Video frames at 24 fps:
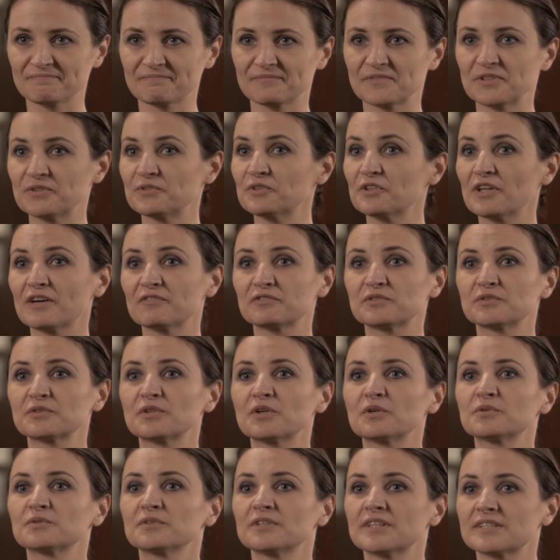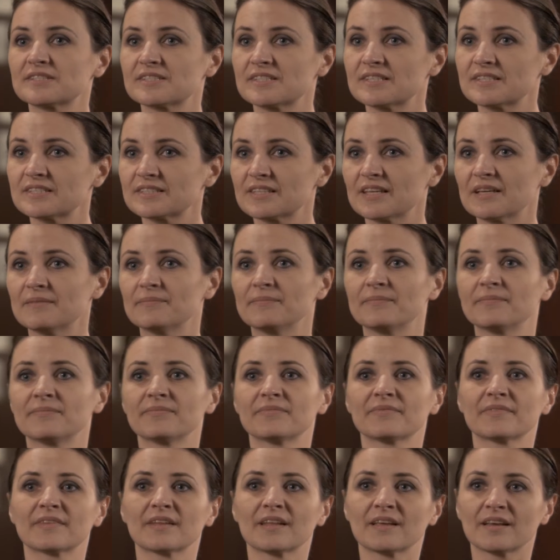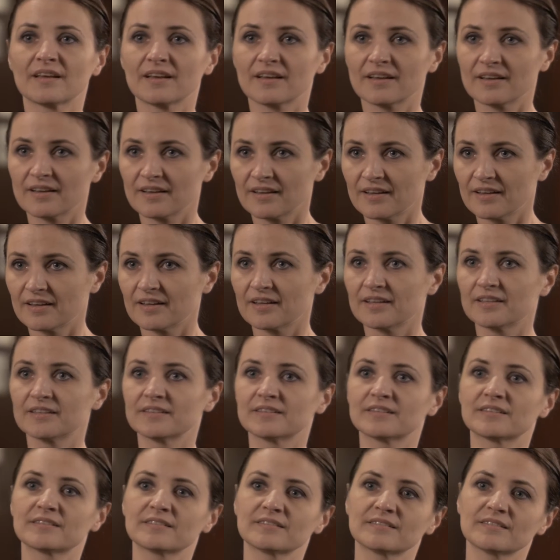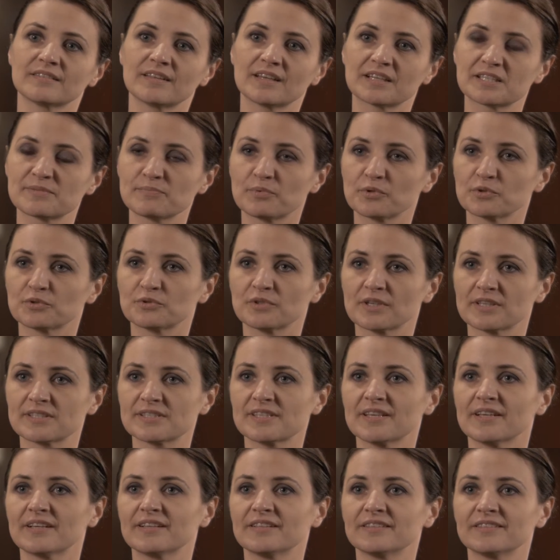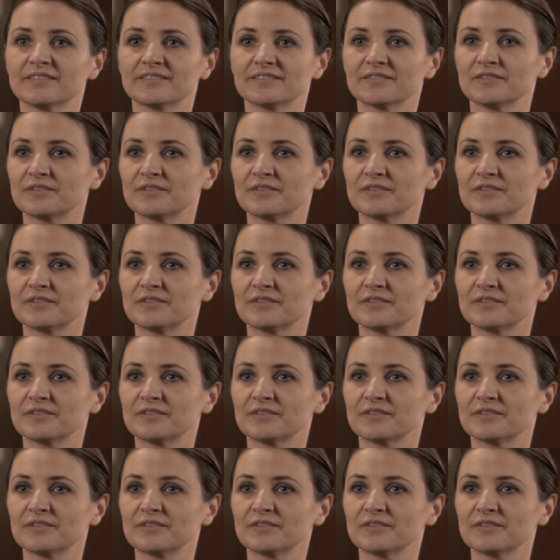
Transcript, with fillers: you don't have to go to the system and export to Excel,